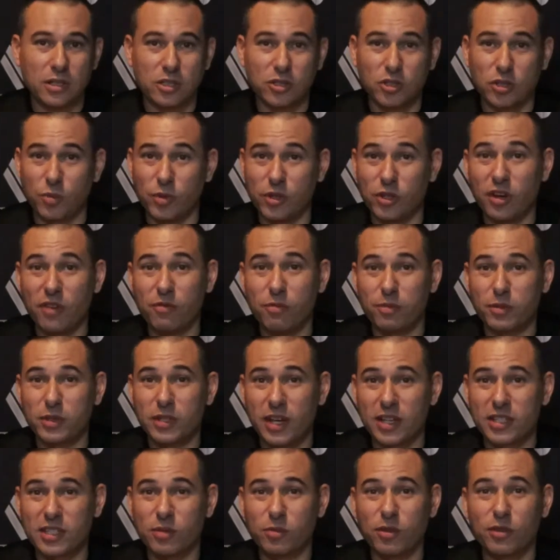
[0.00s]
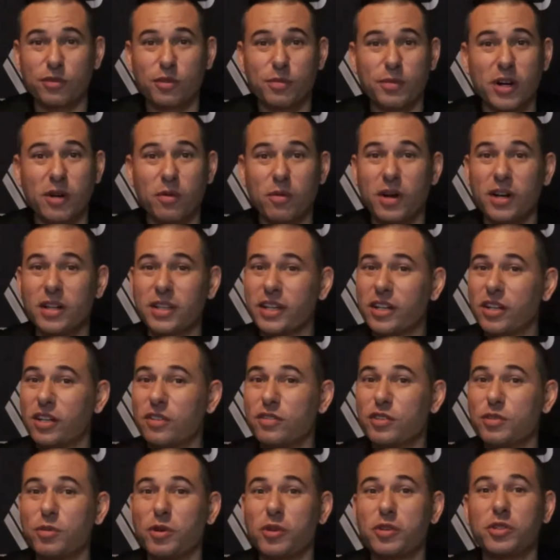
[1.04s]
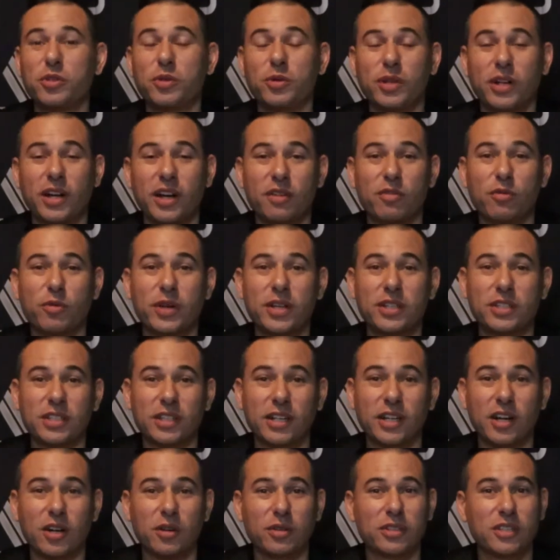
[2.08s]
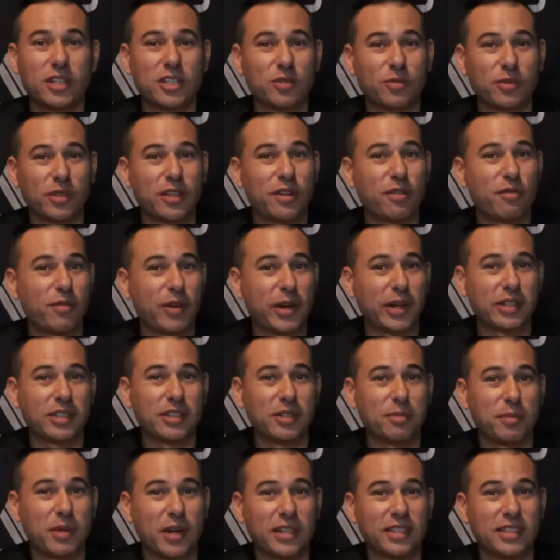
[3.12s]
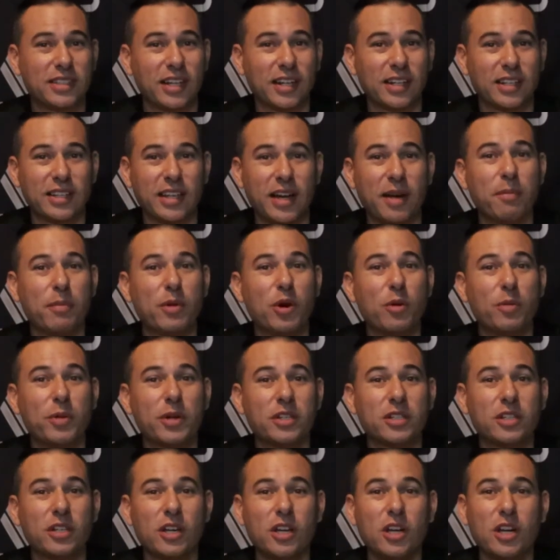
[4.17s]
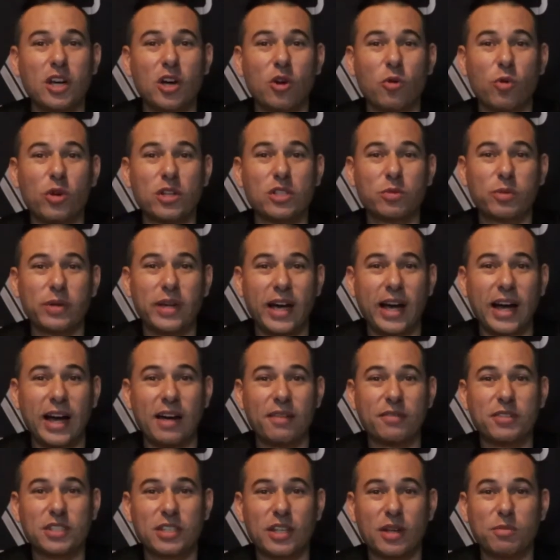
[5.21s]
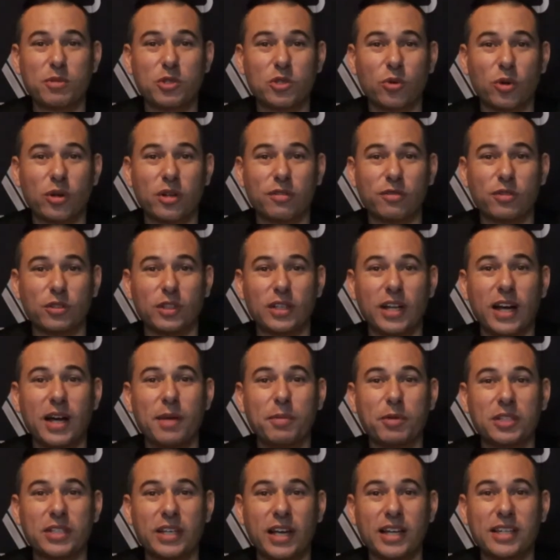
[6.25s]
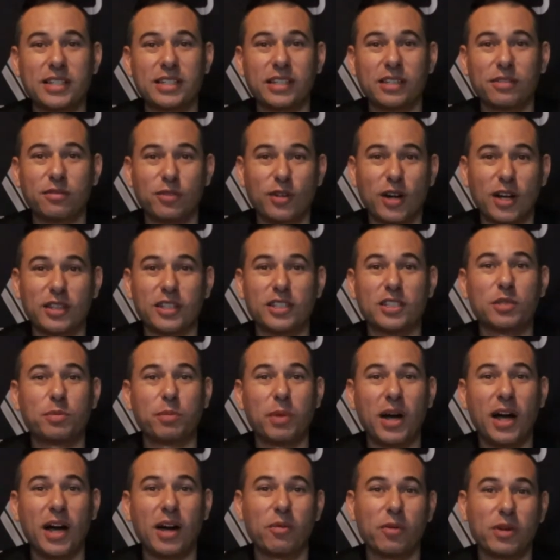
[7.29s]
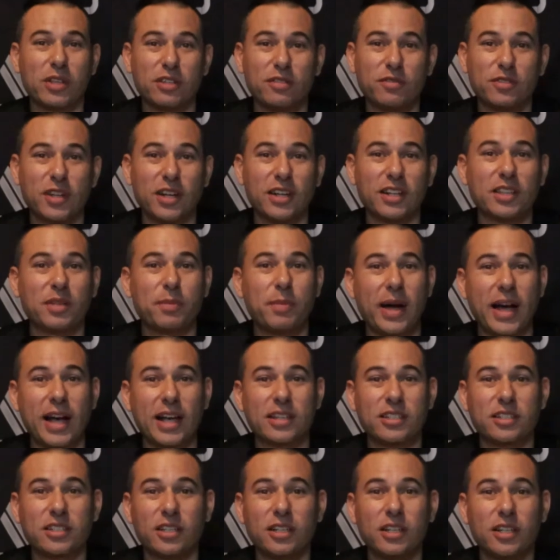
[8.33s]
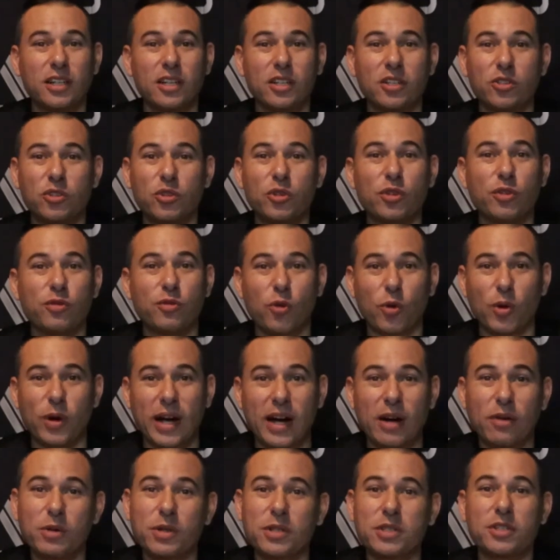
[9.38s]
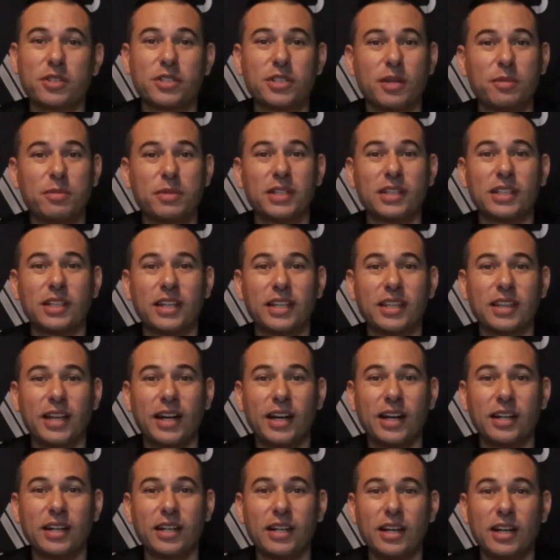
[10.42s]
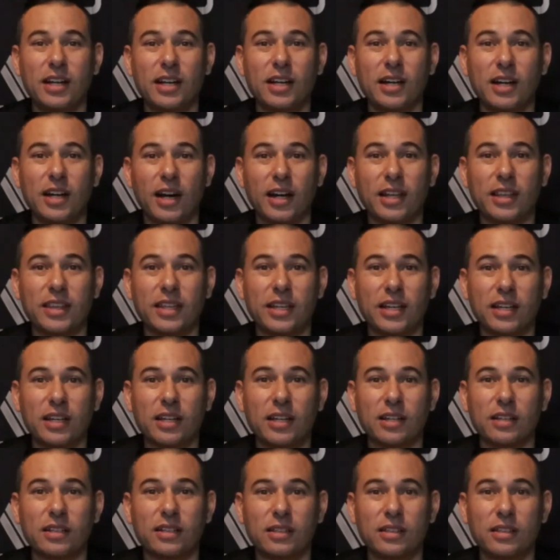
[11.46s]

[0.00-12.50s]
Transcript: So when you test someone for marijuana, they could have smoked 2.5 weeks ago. It doesn't really affect their mindset at that moment. Once we have some sort of reliable testing for on the spot, whether you've done it in the past 2 to 4 hours or something like that, I think